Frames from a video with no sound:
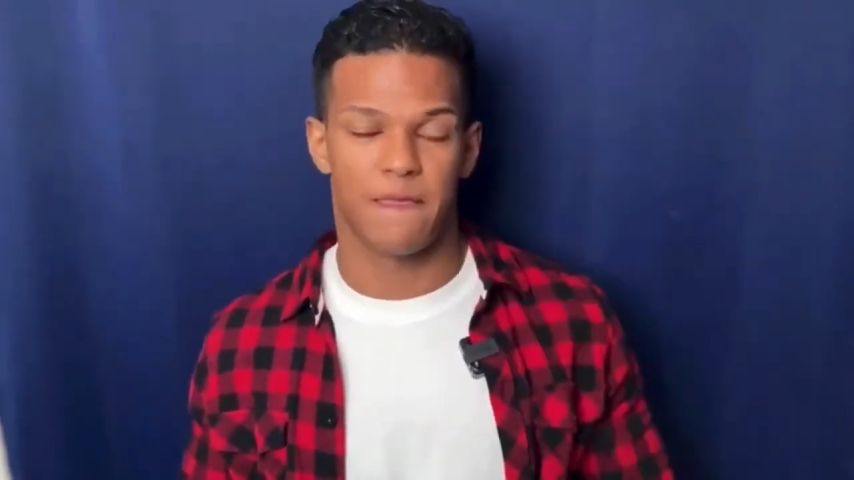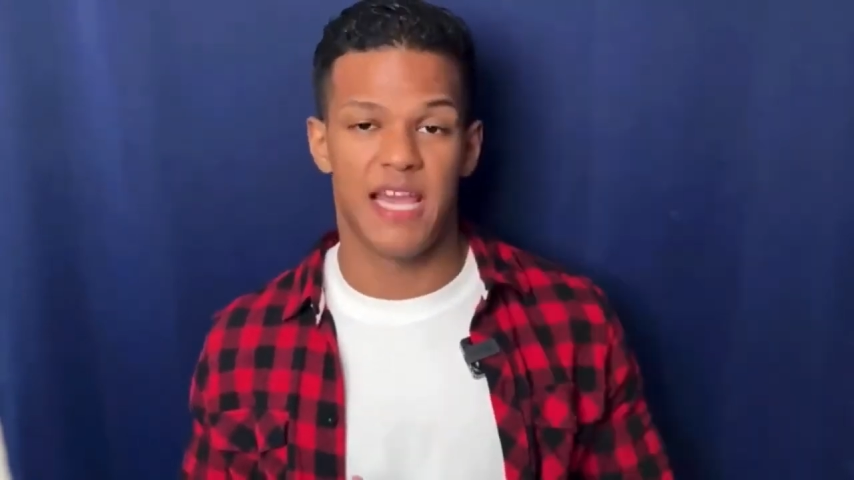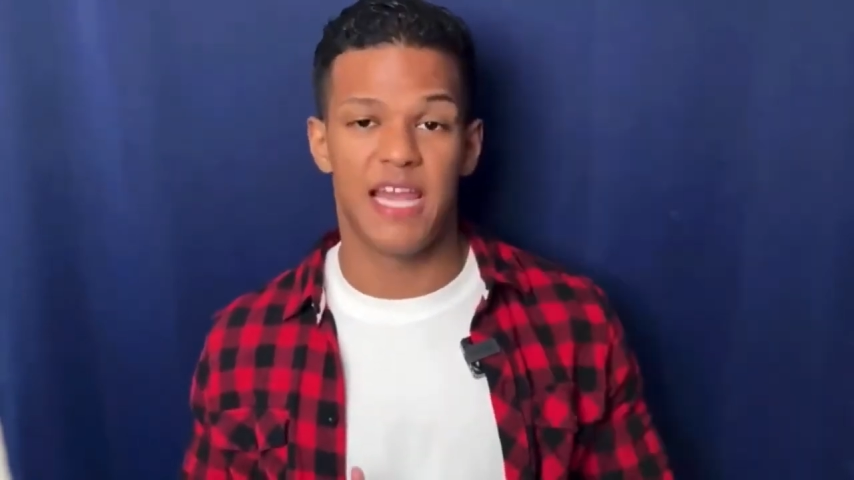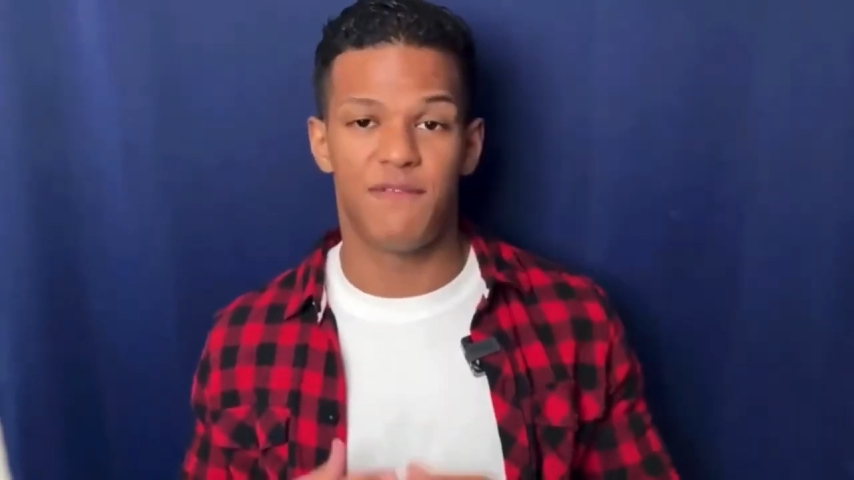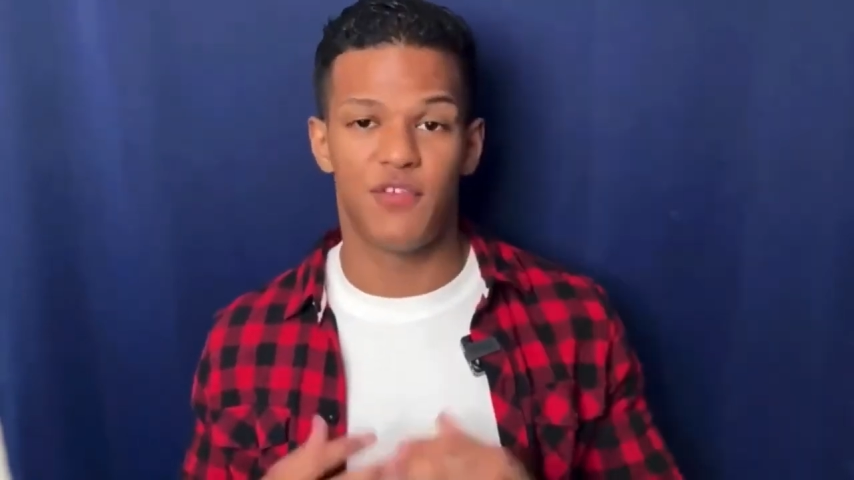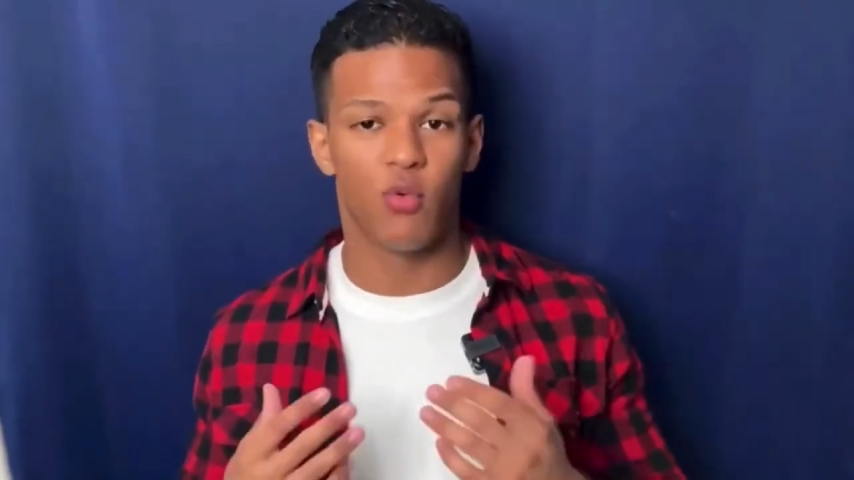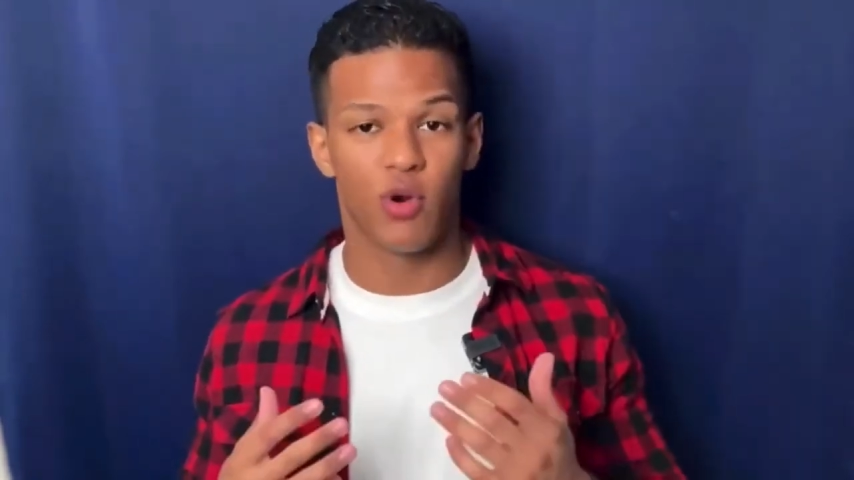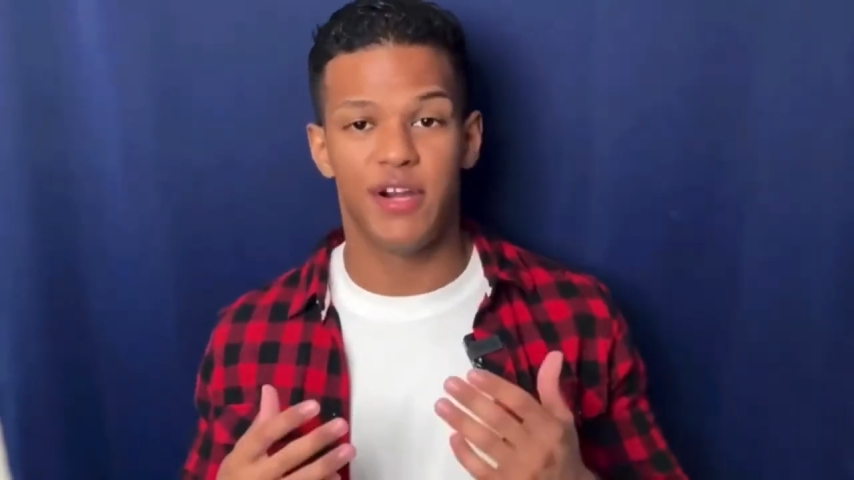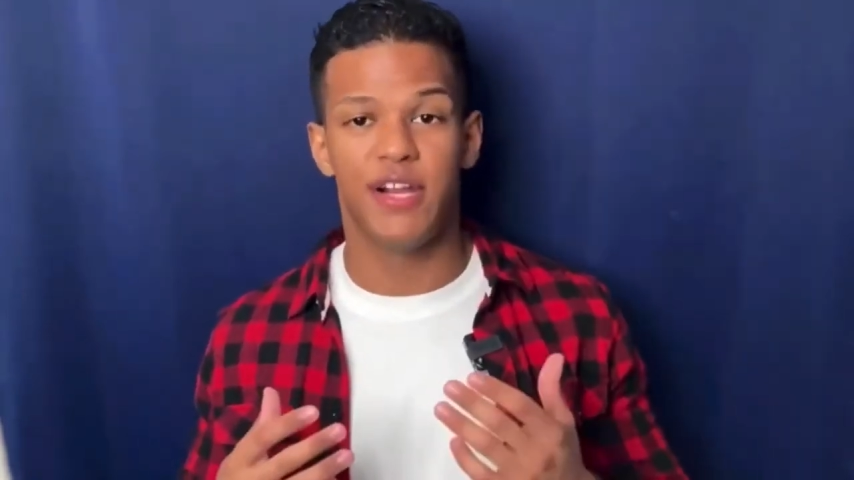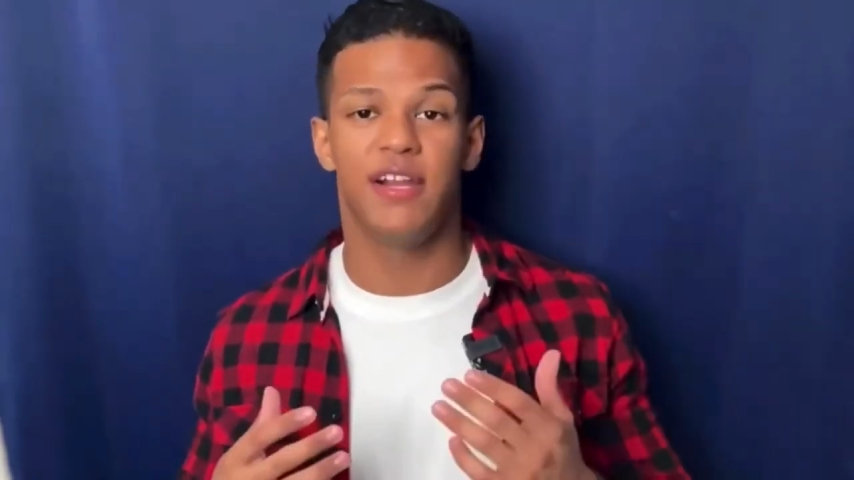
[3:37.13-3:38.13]
And if you're
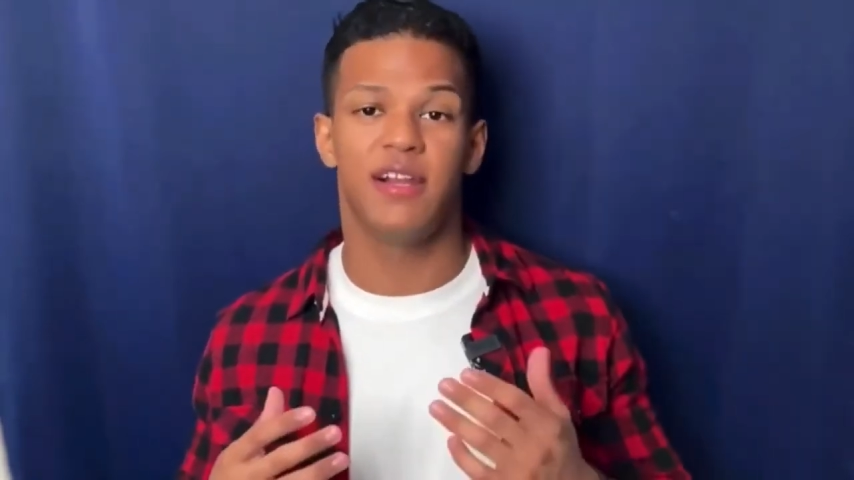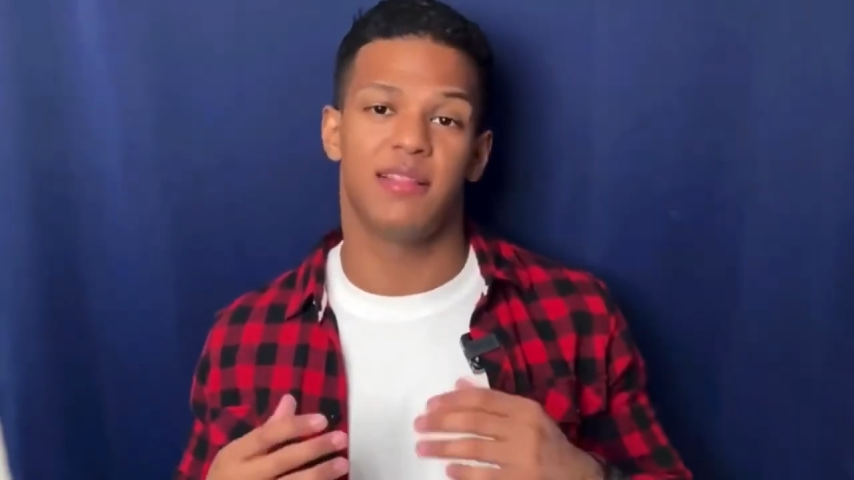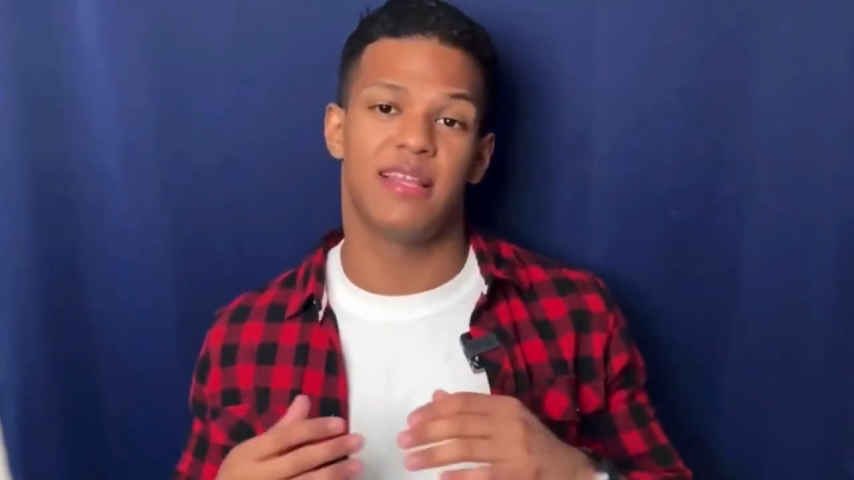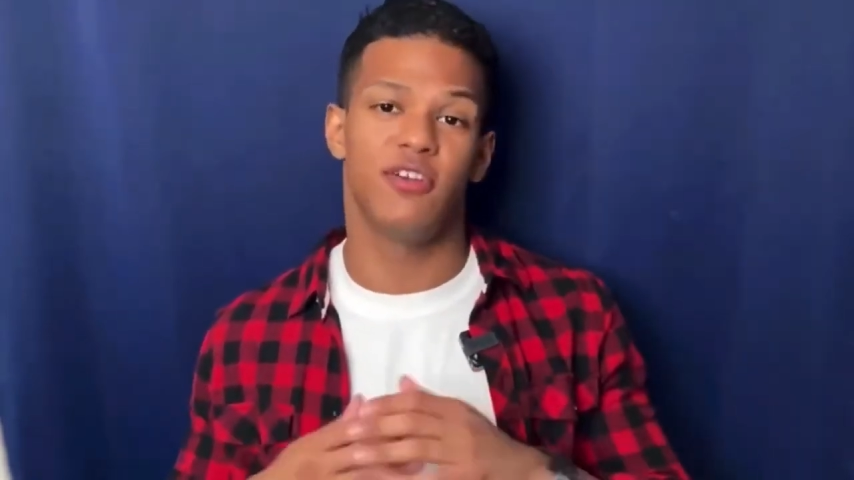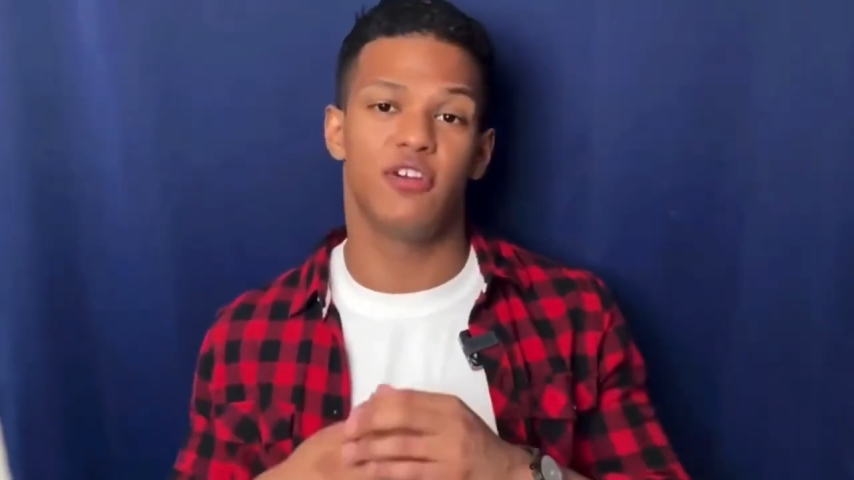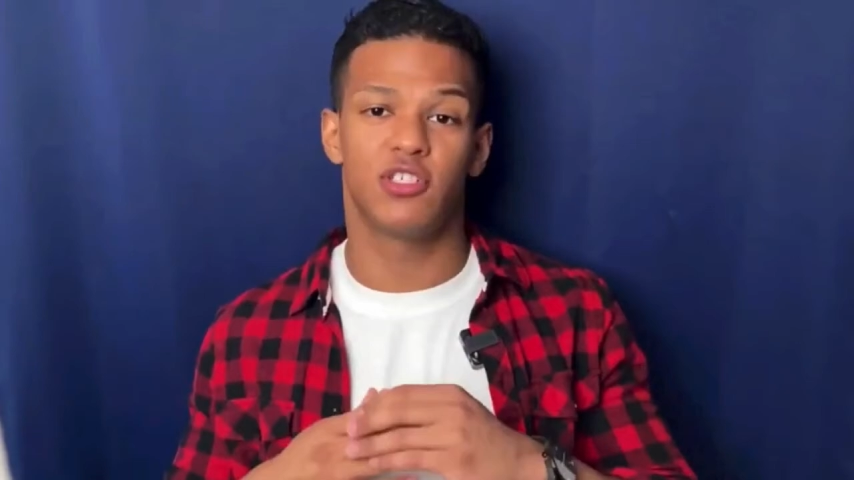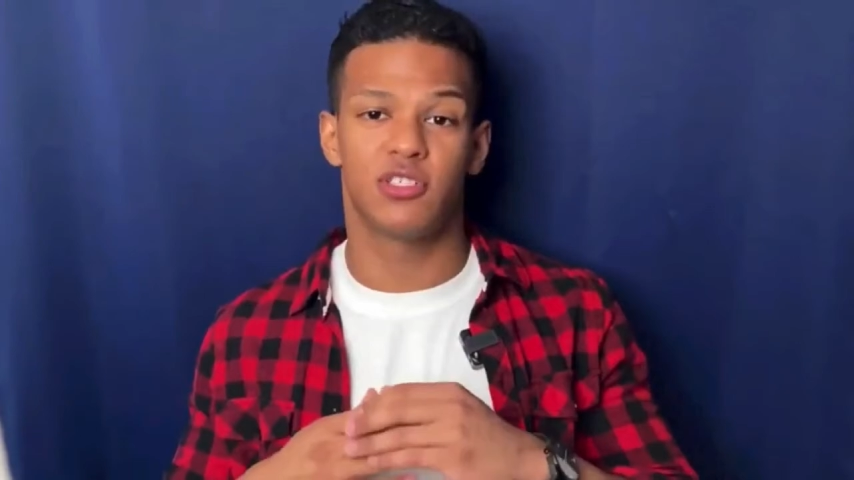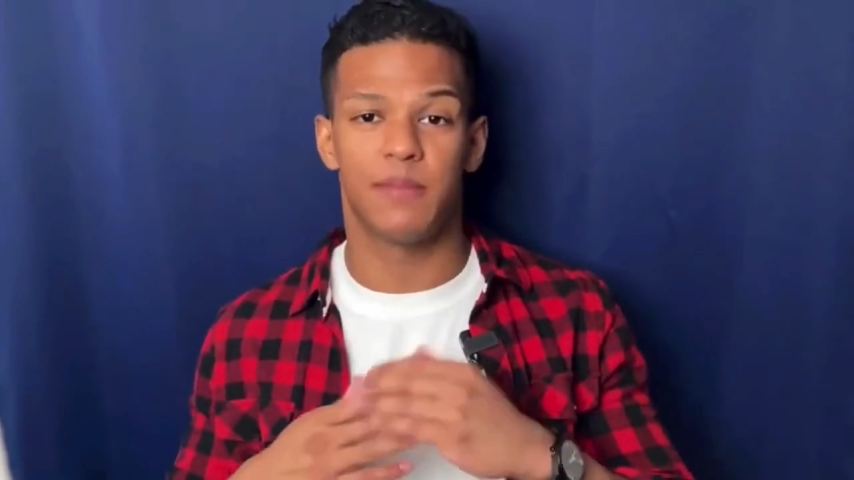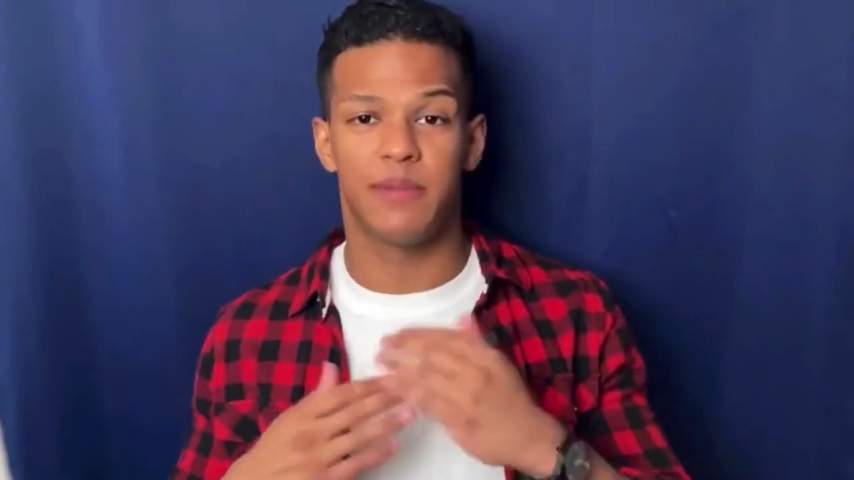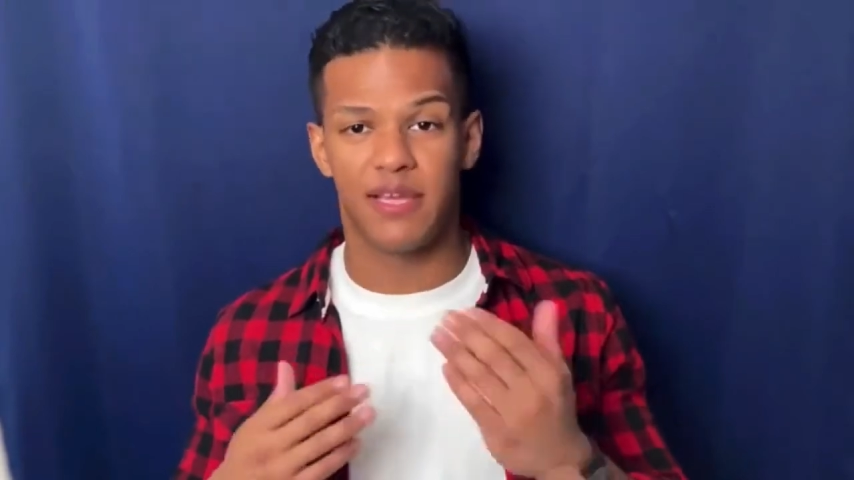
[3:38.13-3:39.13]
worried that you're
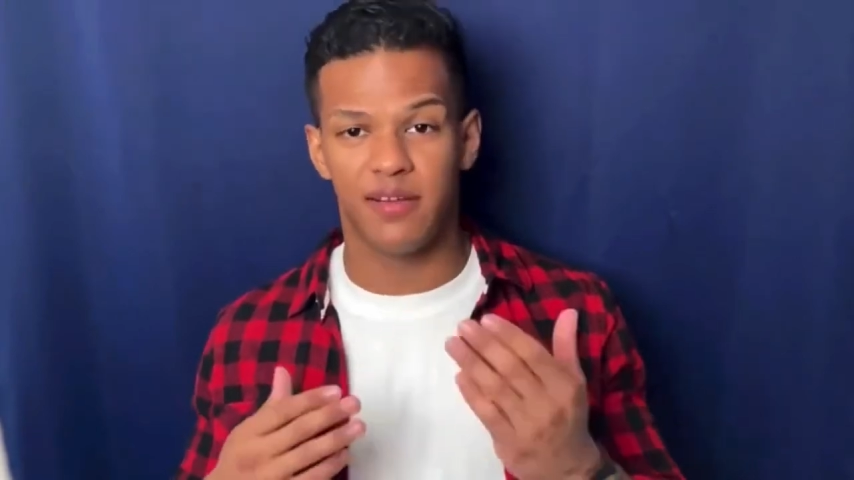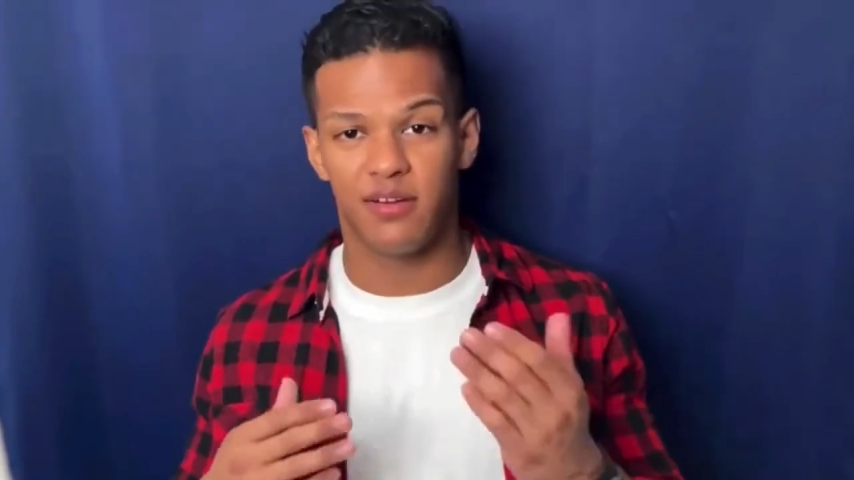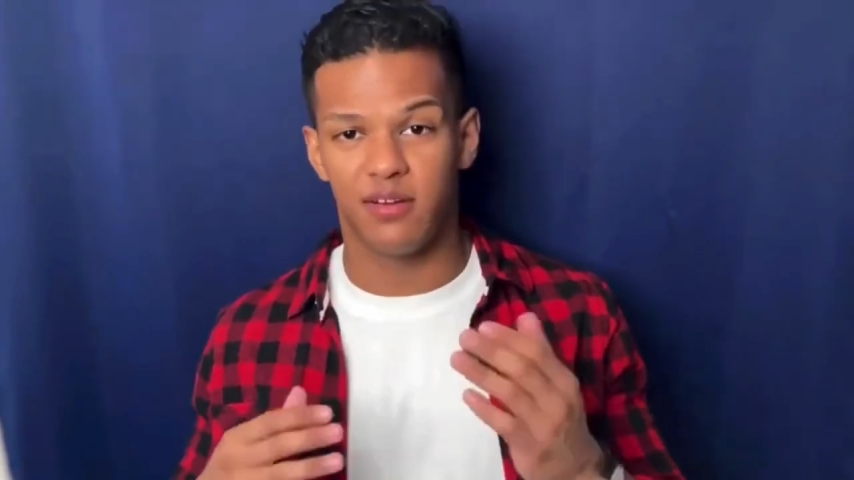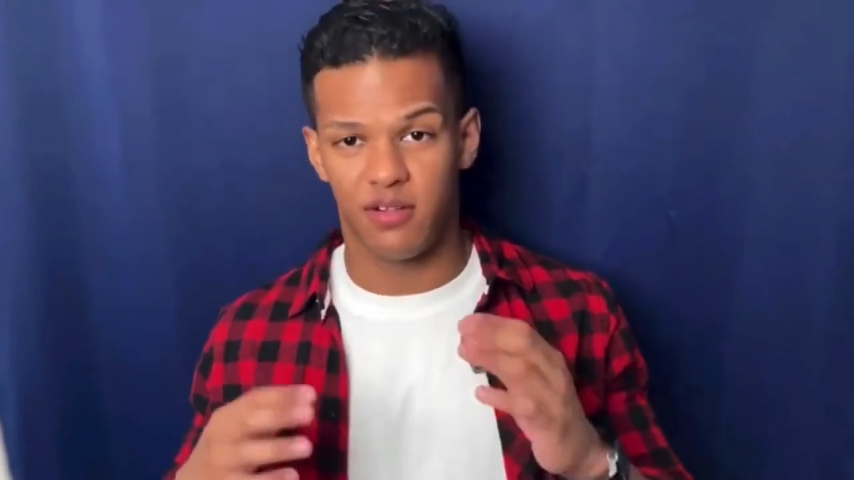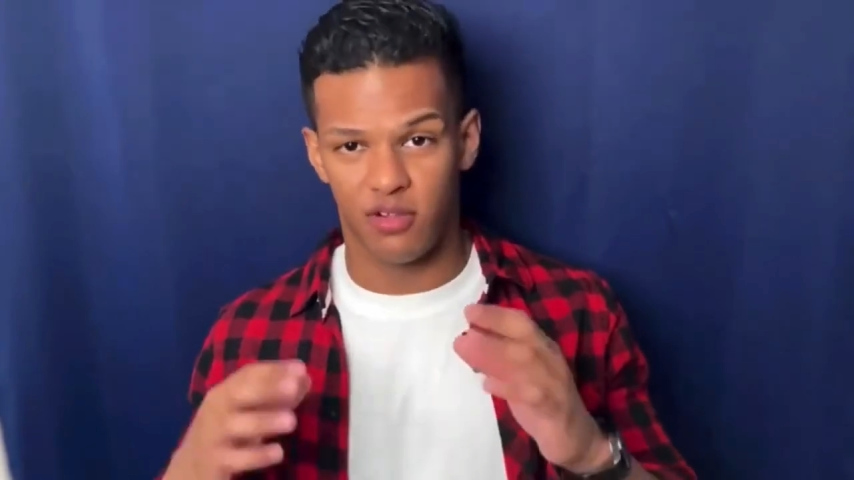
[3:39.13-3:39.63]
just a beginner,